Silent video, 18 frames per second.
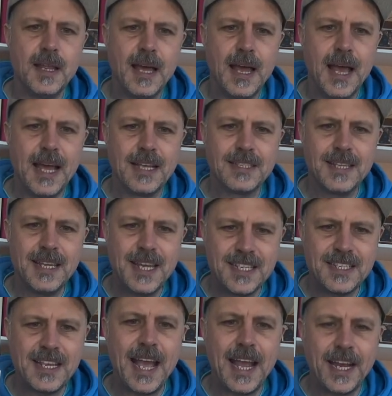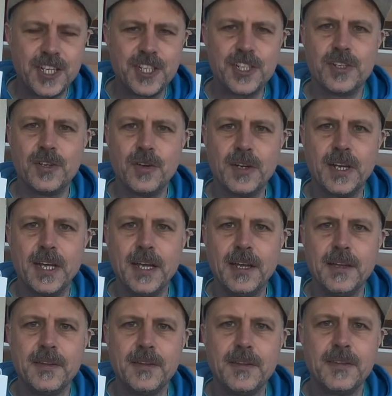has less action on
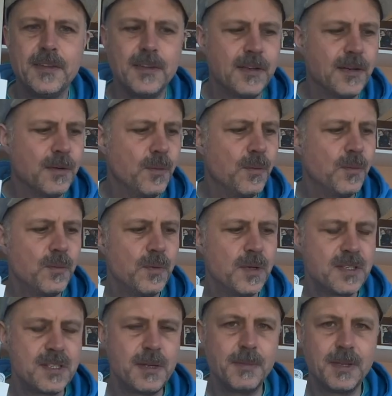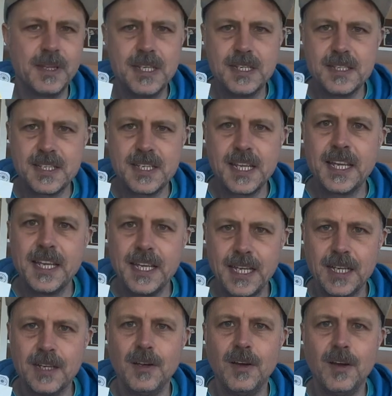it than with some of these
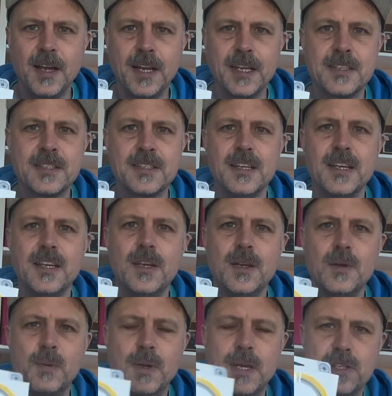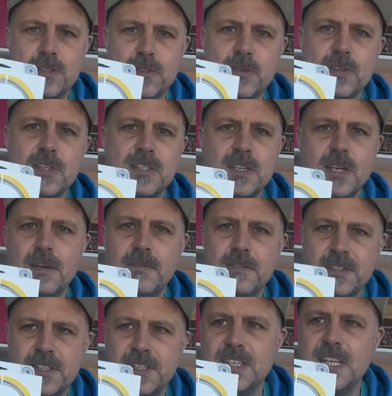sinking lines. When it's on the
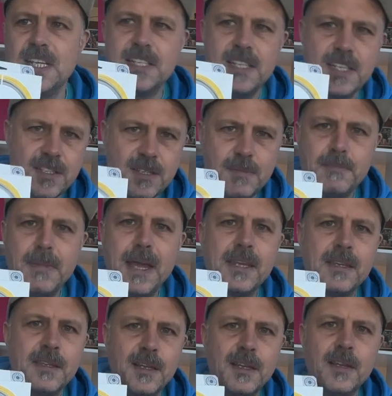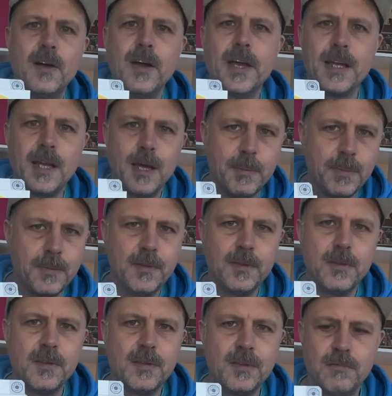surface, it's easier to mend the line up
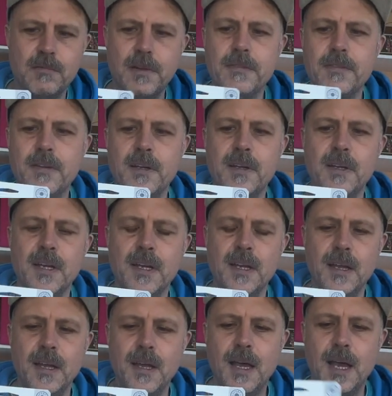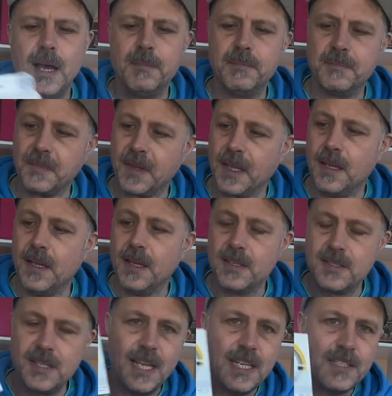the river.
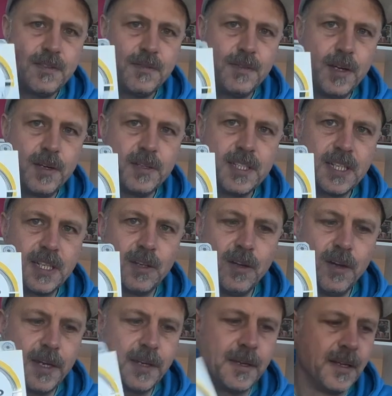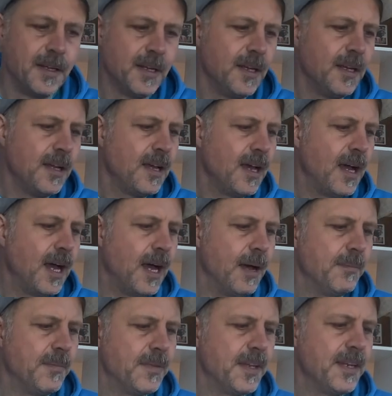So that's a floating line.
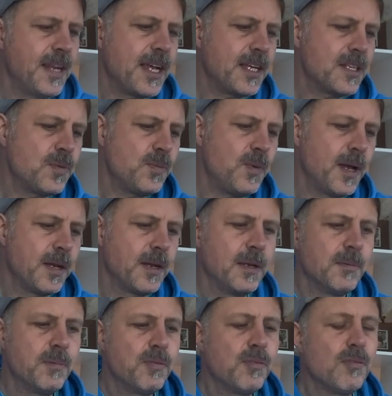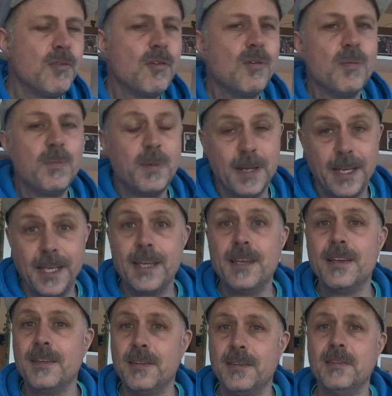The next one, and
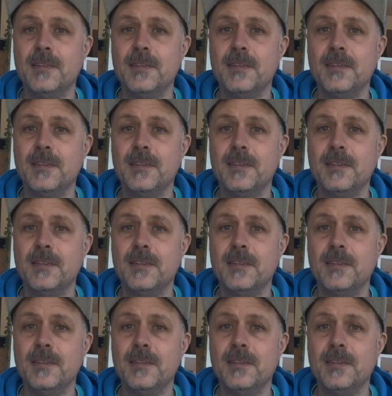probably